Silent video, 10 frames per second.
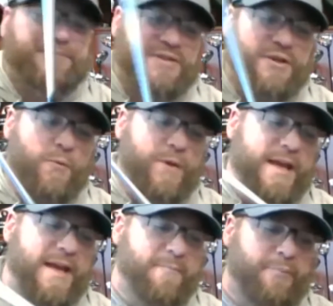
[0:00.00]
So we
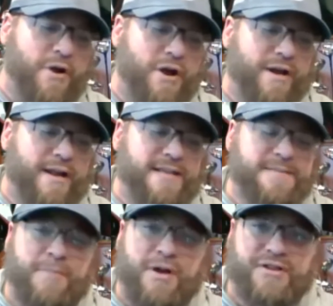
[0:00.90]
have brought as
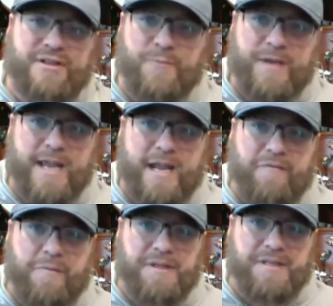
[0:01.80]
much as we can
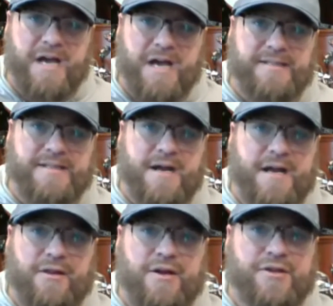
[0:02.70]
from exotics to
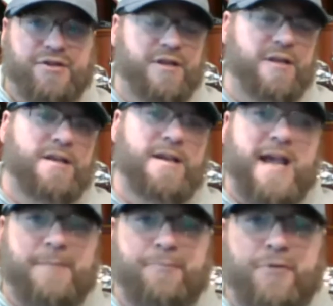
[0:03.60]
Hot Launch
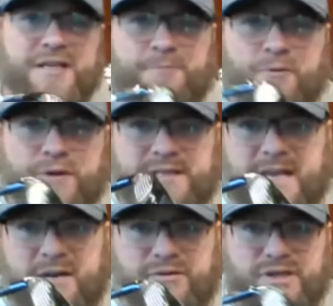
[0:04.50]
at price points
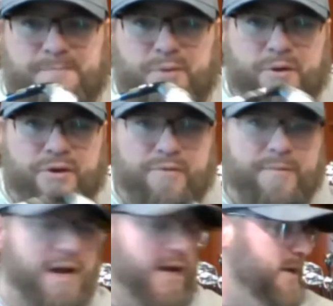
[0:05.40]
that'll just blow your
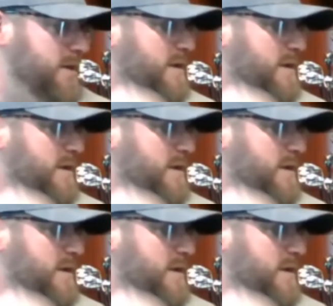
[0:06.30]
mind.